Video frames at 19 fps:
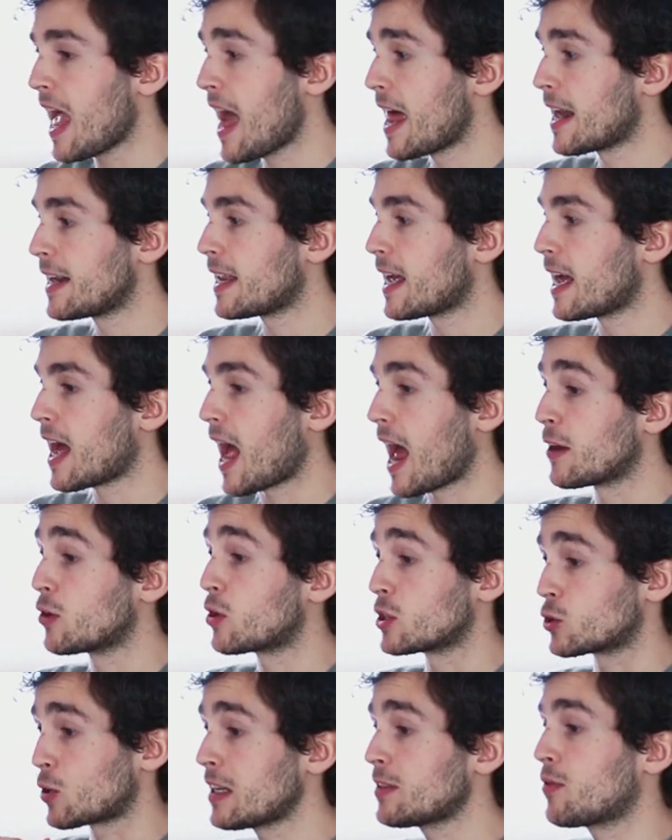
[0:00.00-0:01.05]
and, uh, and
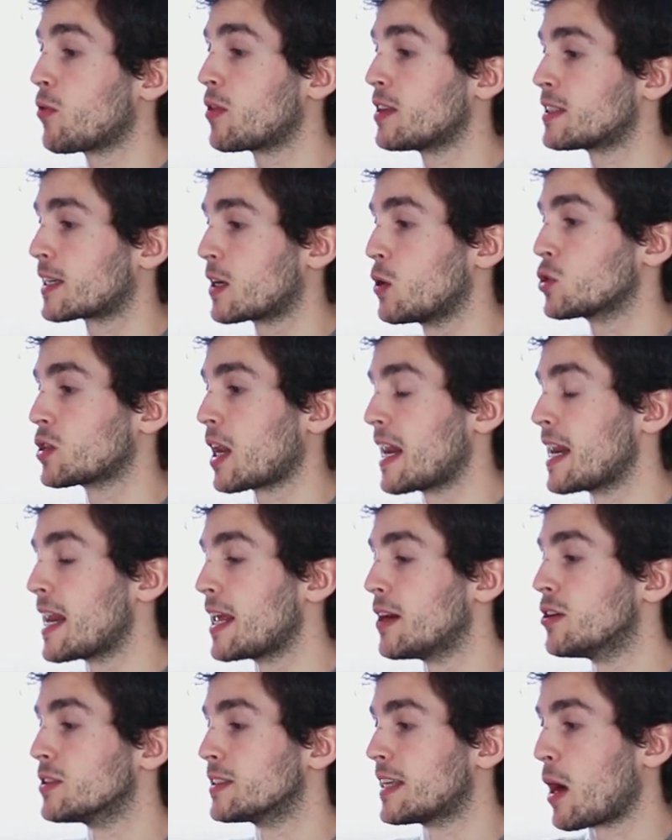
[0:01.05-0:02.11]
you can transfer these skills
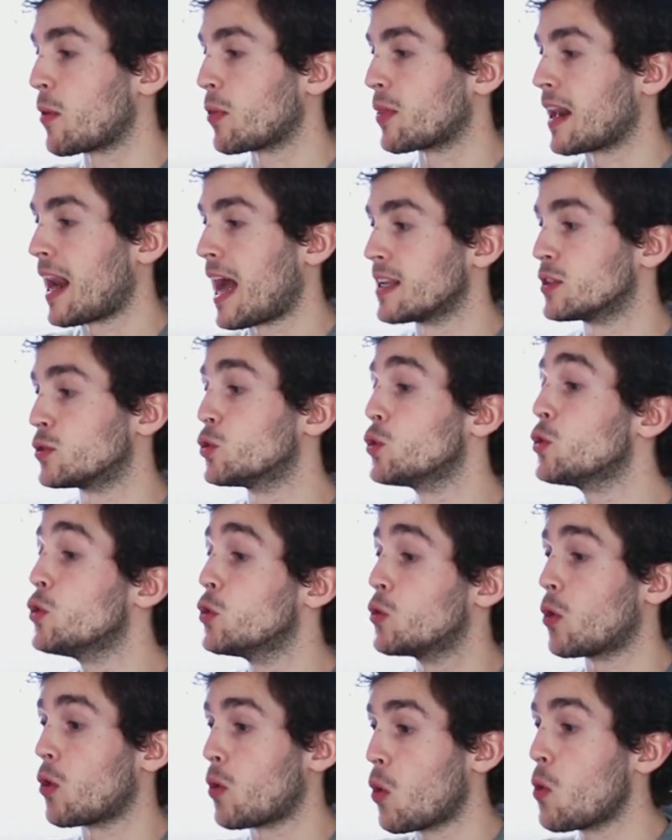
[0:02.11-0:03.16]
later down the line to
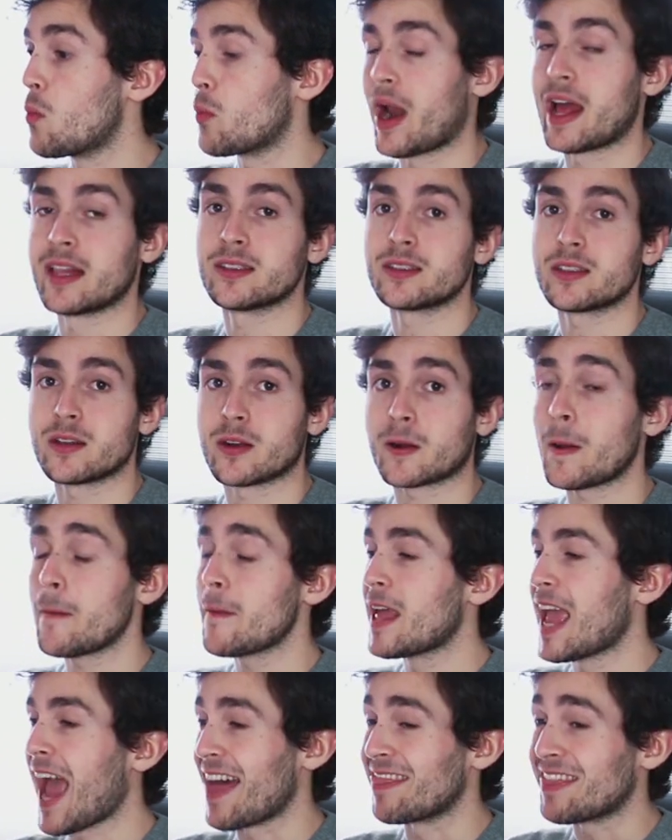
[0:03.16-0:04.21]
your own brands,
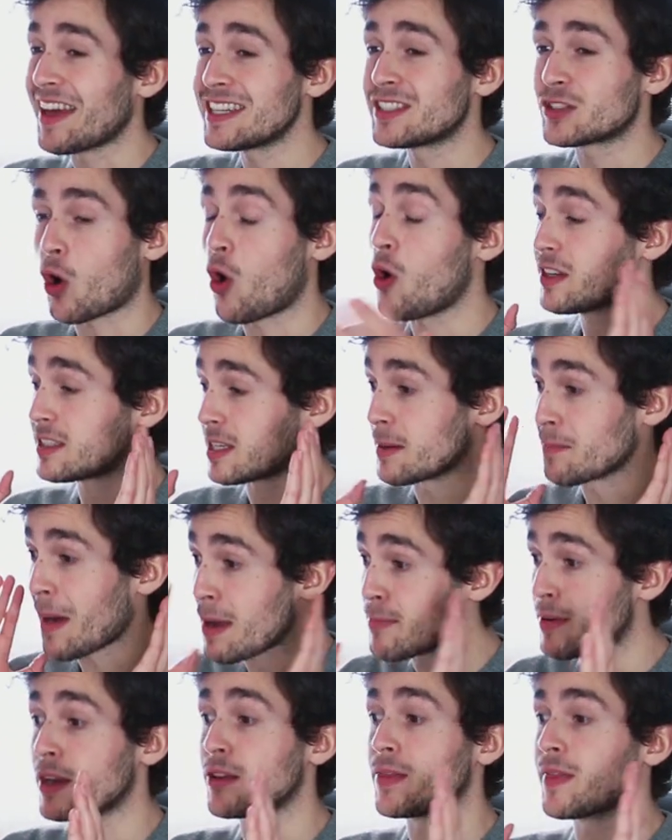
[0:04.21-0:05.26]
okay? And that is honestly, in
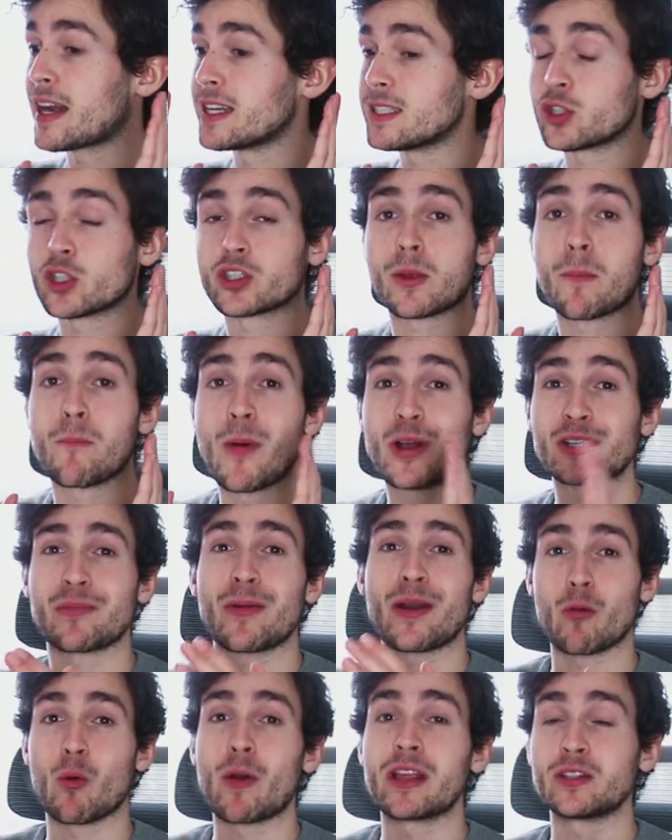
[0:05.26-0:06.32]
my opinion, that is just a much
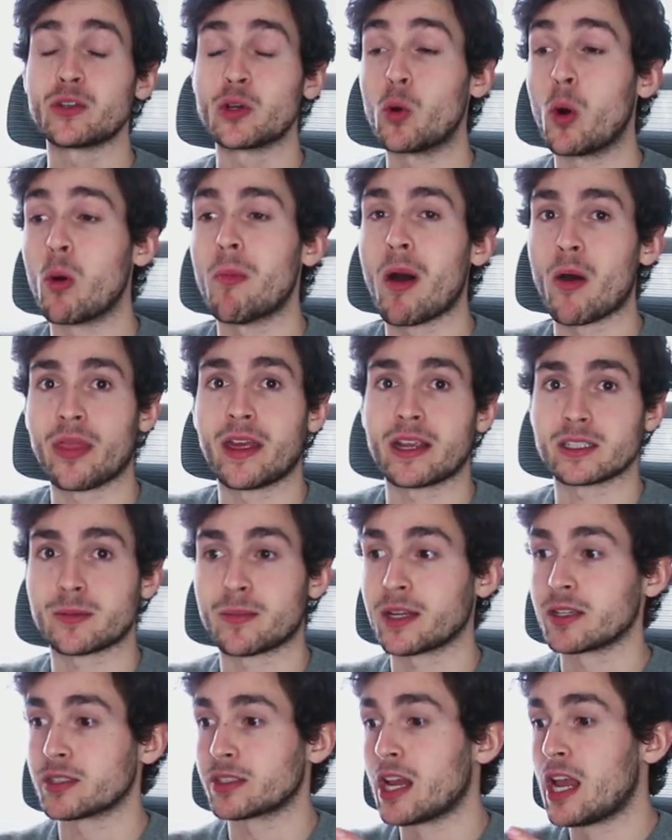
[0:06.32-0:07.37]
better way to go about things
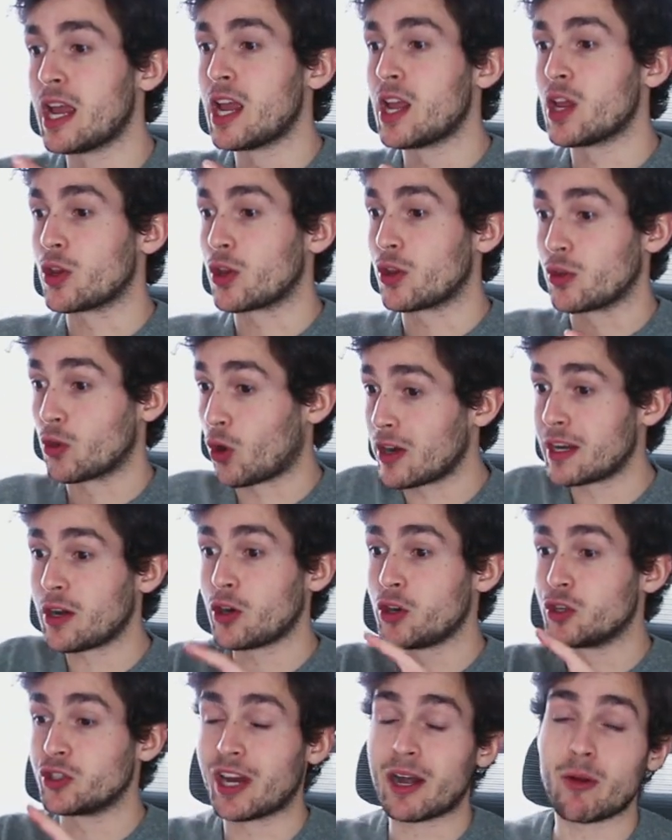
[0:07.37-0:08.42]
because not only
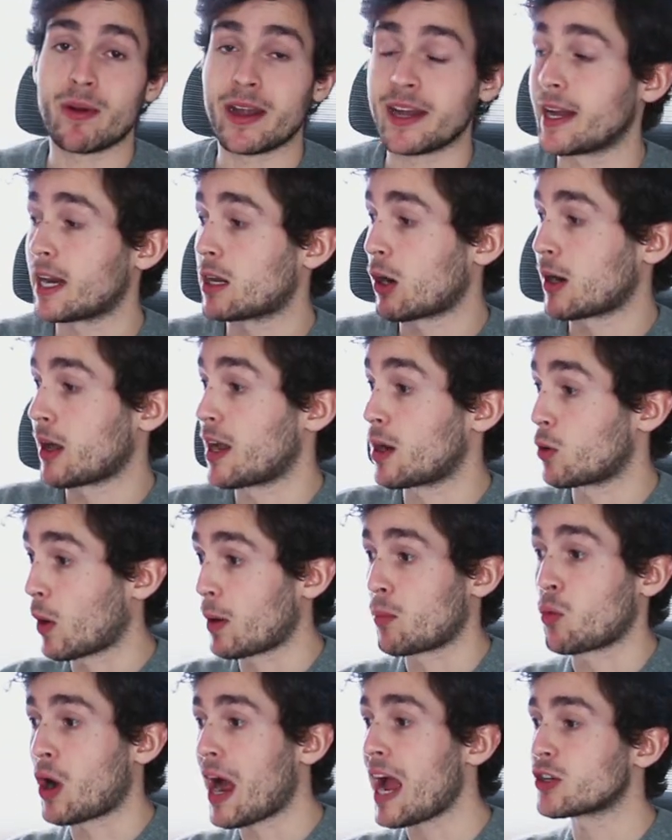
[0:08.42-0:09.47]
are you generating
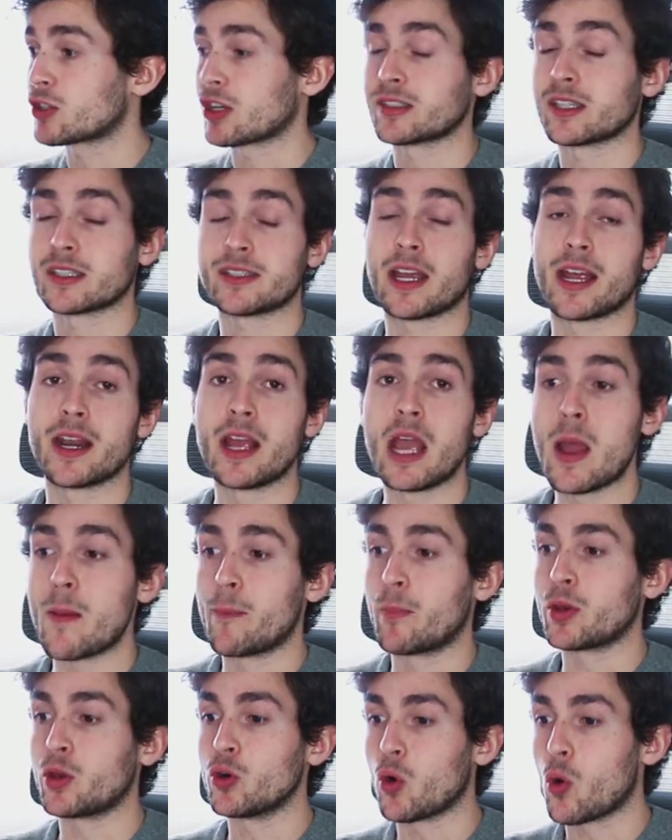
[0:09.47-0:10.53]
incredible cash, as I said,
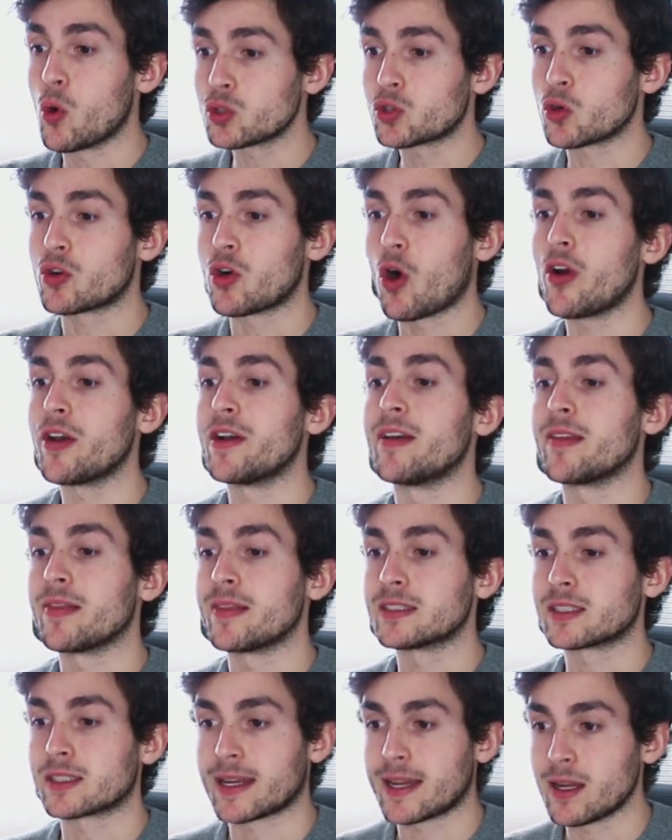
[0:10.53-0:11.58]
but you're also garnering
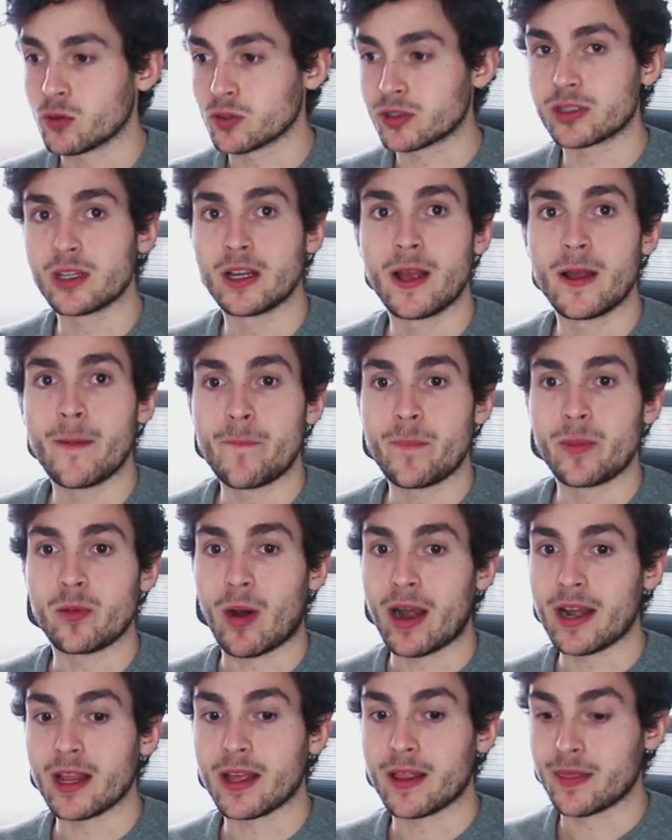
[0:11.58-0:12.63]
these skills
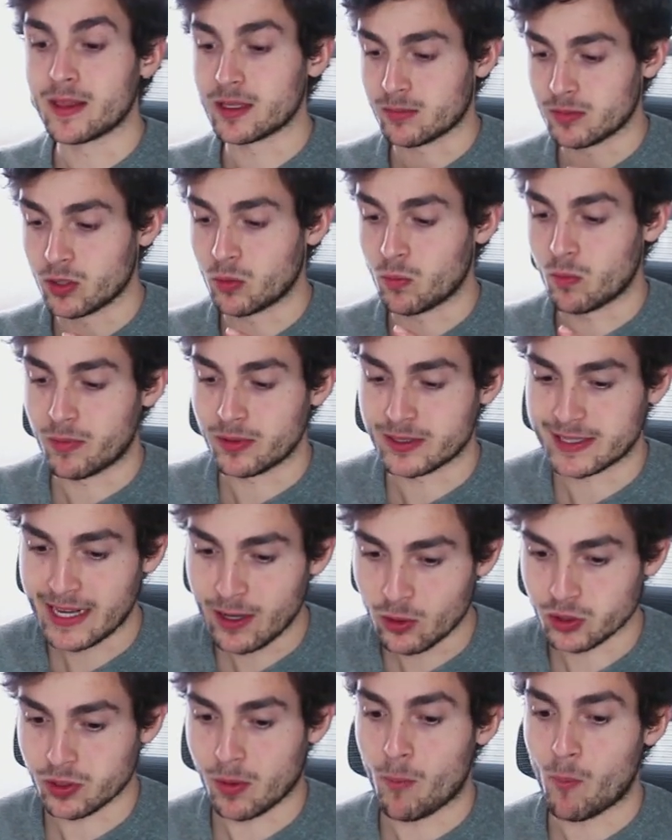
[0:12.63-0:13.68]
right? This, you know,
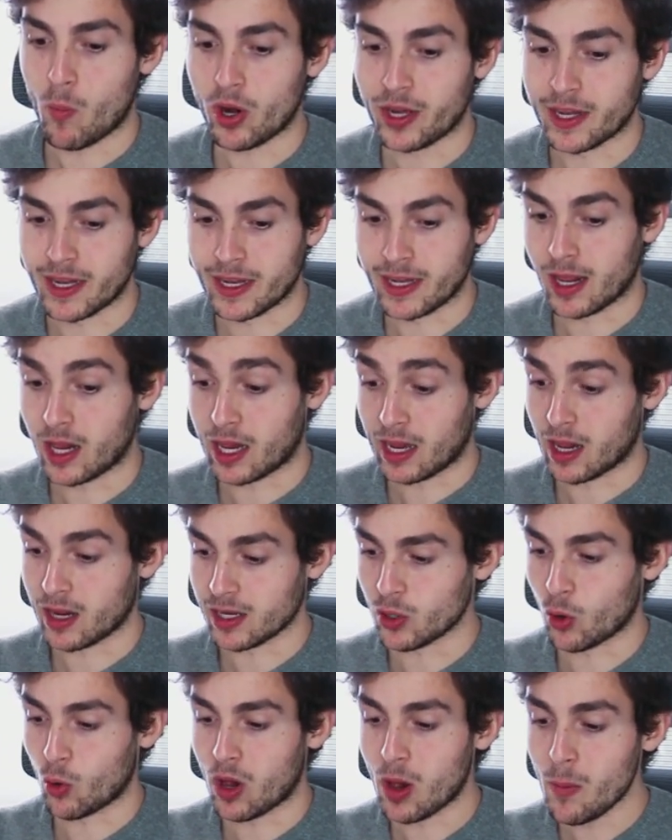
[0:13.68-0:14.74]
sales, marketing,
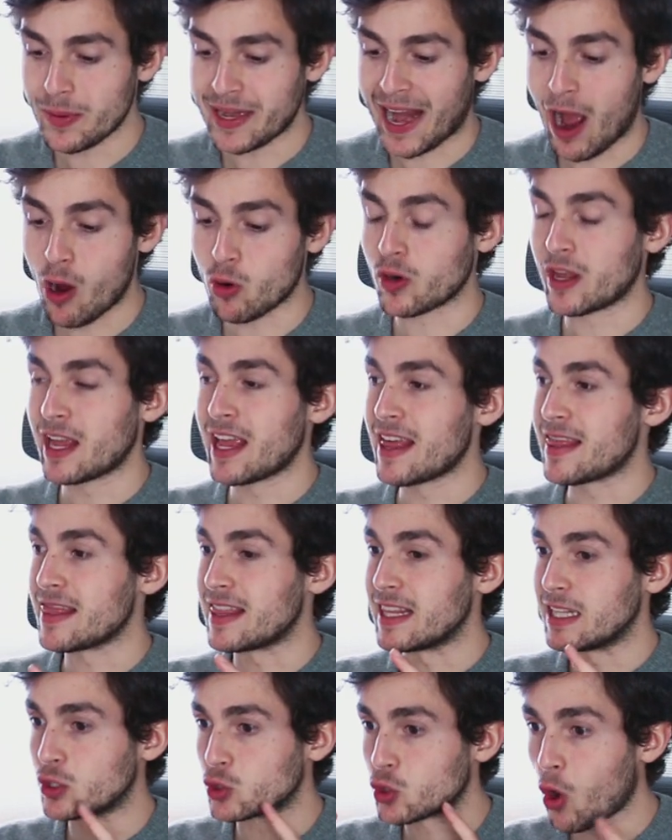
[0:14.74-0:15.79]
you know, helping out
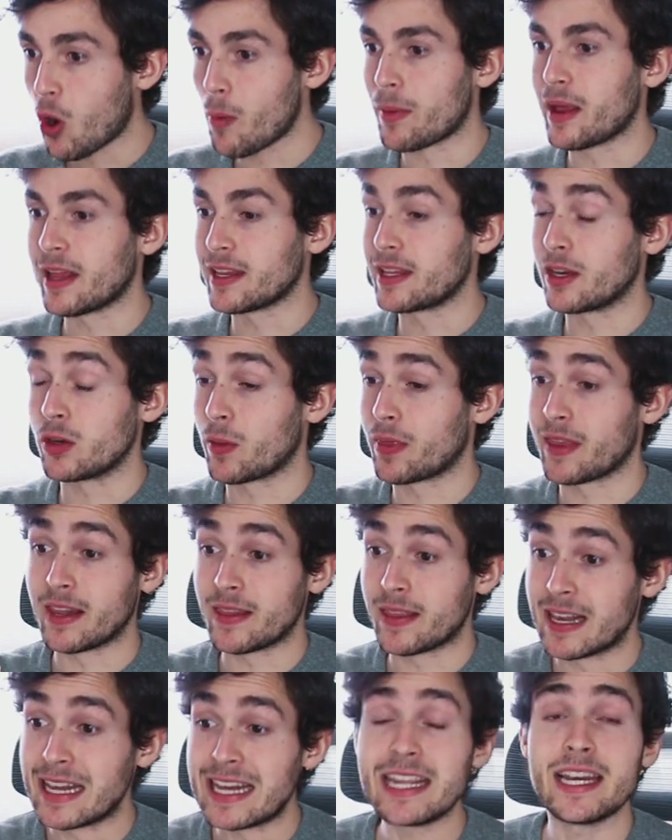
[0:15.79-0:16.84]
the top, you know, the,
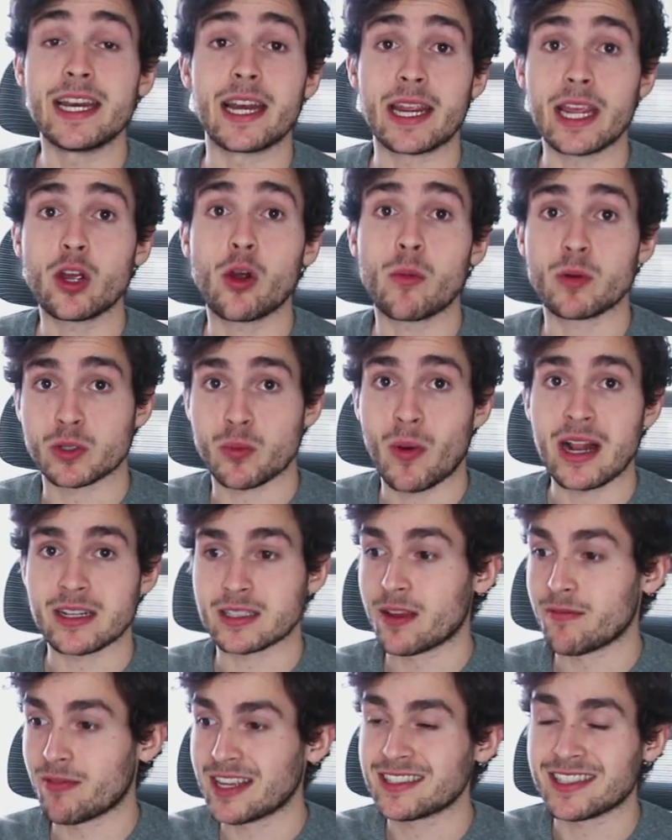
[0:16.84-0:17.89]
the leading e-commerce
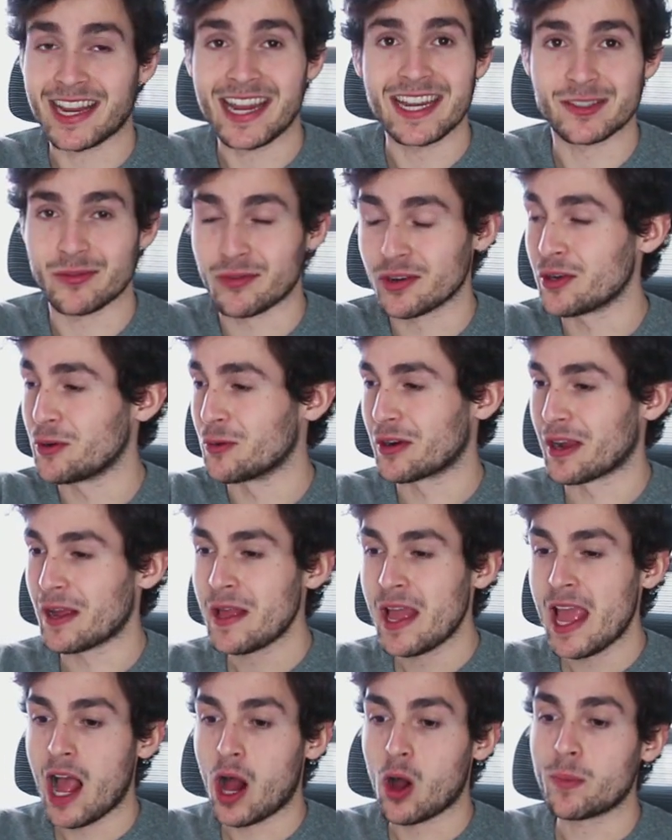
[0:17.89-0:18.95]
brands, if that's the case for you,
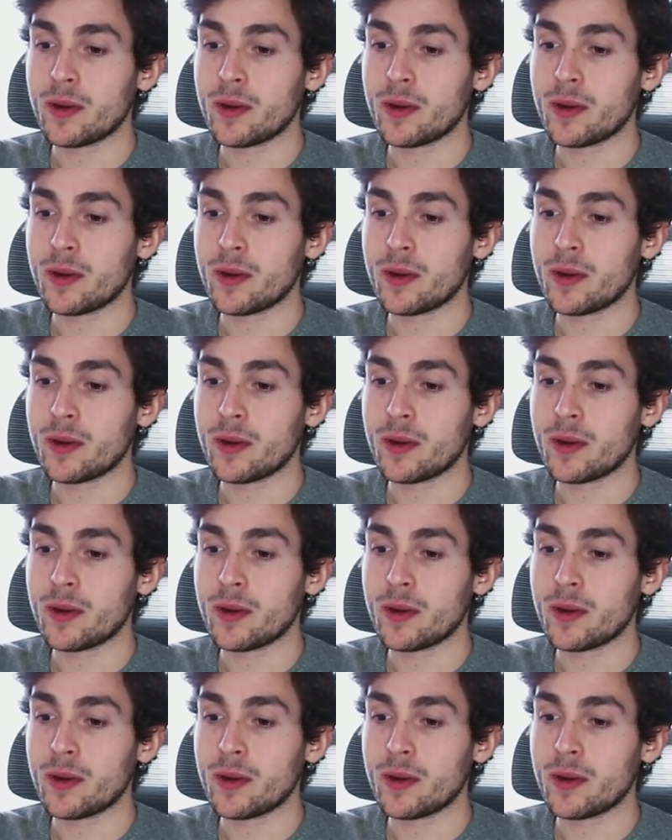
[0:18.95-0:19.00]
okay?